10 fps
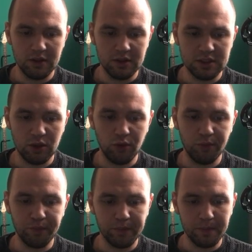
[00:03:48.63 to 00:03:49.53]
So
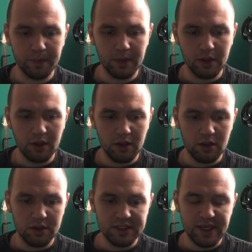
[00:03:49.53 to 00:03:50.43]

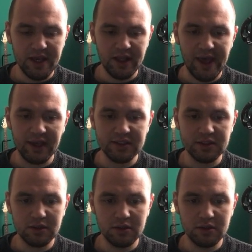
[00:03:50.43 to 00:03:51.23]
scale 8,